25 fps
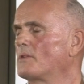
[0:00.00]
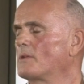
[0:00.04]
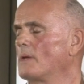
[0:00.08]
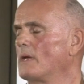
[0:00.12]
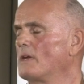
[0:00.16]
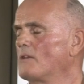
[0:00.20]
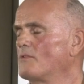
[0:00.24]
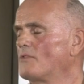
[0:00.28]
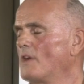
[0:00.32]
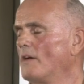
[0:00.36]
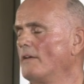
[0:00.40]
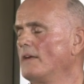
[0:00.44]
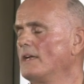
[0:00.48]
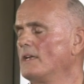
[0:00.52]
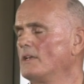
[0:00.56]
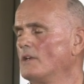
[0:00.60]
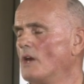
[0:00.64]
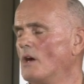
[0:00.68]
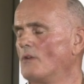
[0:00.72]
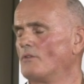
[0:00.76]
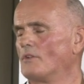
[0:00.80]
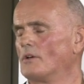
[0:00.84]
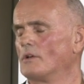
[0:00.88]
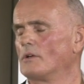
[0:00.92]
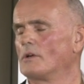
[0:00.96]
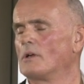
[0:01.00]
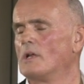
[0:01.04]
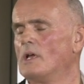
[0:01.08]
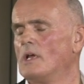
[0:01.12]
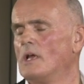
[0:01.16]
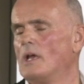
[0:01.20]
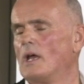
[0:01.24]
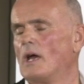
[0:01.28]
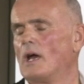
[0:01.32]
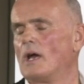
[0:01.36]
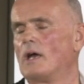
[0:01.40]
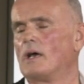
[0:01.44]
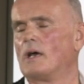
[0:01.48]
something very novel,
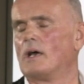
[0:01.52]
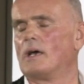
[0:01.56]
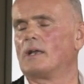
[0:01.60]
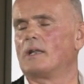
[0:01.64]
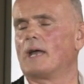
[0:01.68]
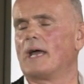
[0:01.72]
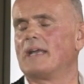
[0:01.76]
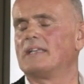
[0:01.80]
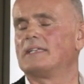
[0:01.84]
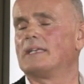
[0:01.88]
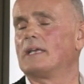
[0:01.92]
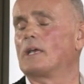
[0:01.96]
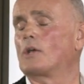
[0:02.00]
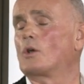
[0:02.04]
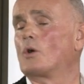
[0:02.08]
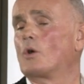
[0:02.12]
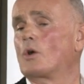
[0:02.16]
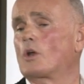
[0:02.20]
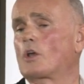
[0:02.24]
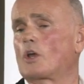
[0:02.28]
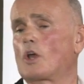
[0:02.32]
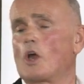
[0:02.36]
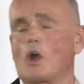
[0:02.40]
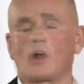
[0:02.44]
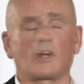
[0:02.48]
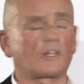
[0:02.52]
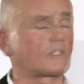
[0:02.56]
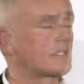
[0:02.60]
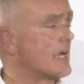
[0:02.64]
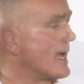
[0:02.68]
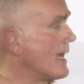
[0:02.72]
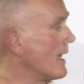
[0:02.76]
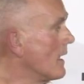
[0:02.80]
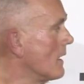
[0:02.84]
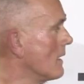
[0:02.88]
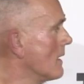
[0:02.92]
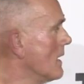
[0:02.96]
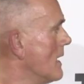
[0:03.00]
uh, an idea called
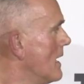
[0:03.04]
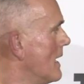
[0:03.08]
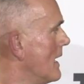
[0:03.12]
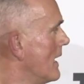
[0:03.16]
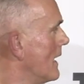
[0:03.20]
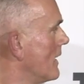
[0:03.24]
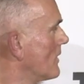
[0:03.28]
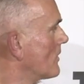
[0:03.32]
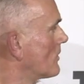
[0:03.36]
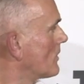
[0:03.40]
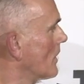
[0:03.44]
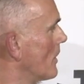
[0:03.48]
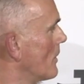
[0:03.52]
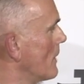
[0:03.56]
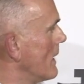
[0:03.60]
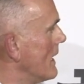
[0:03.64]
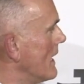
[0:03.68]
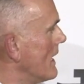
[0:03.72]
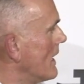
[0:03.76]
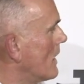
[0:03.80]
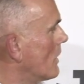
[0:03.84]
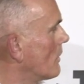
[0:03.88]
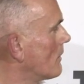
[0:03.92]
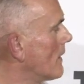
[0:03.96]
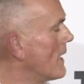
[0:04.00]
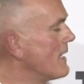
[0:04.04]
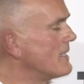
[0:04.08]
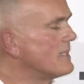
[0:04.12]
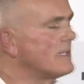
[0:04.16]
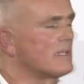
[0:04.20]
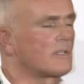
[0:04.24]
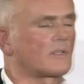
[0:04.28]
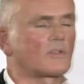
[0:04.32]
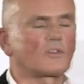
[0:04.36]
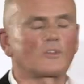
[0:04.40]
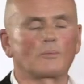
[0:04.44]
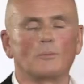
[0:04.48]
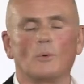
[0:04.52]
cocktail. And so he
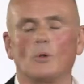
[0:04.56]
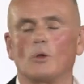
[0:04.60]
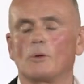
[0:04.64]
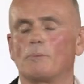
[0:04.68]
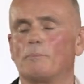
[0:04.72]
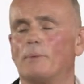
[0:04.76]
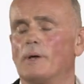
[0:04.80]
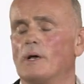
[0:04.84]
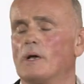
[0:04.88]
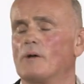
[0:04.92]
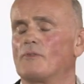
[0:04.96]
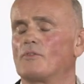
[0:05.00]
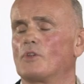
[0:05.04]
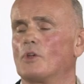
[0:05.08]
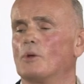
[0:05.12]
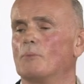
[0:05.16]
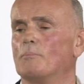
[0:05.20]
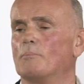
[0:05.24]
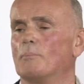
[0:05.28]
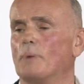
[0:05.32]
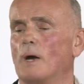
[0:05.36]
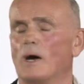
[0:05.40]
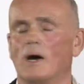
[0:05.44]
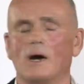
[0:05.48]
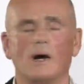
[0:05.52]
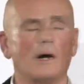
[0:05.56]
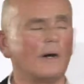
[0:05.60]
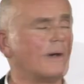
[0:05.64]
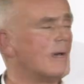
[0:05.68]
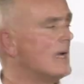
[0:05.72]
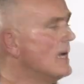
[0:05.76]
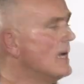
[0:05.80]
created a small perfume bar